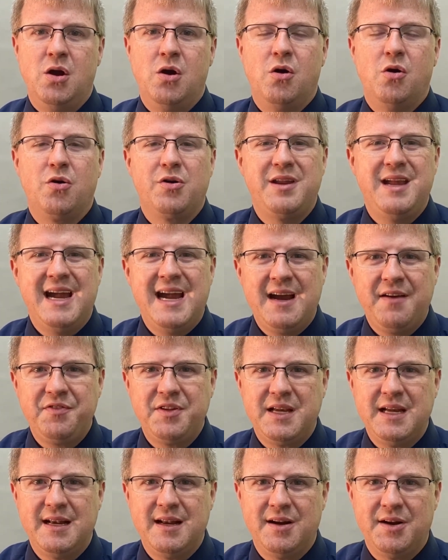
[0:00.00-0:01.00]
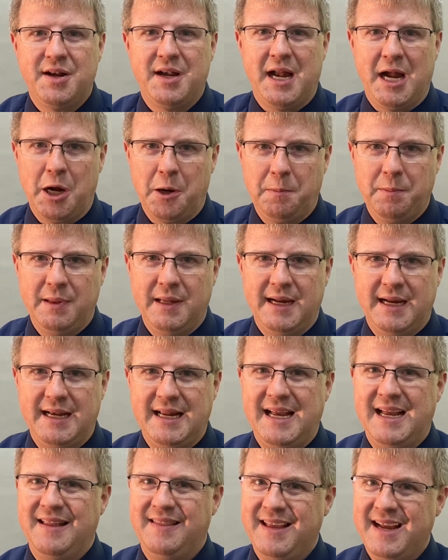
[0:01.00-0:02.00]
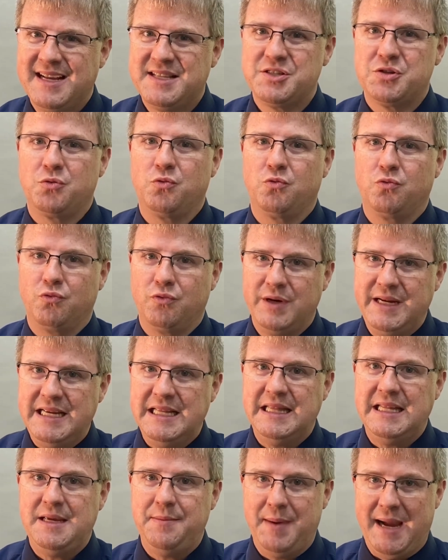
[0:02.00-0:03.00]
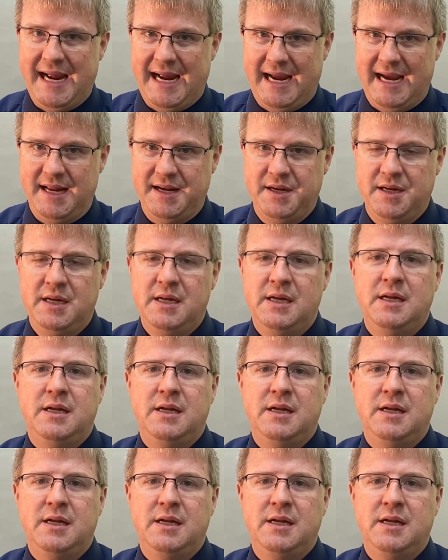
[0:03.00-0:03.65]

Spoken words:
or you have to get on an airplane, and that's really bad.